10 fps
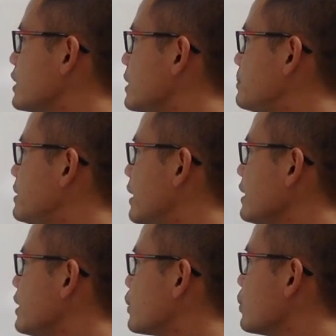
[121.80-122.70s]
keep the
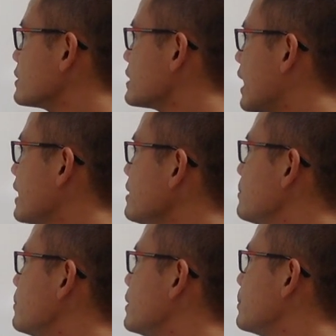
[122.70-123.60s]
integral sign.
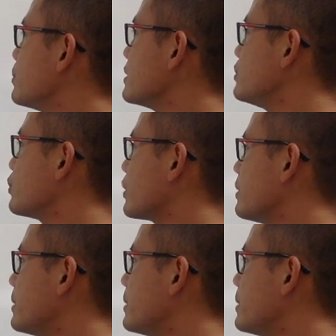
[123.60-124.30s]
Let me put a zero right here